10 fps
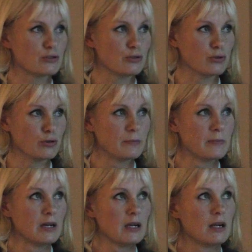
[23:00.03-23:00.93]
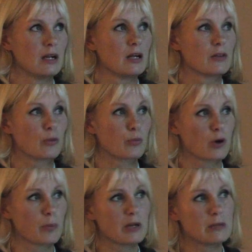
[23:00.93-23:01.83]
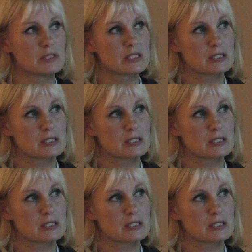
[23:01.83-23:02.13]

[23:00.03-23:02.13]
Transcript: to do. The problems,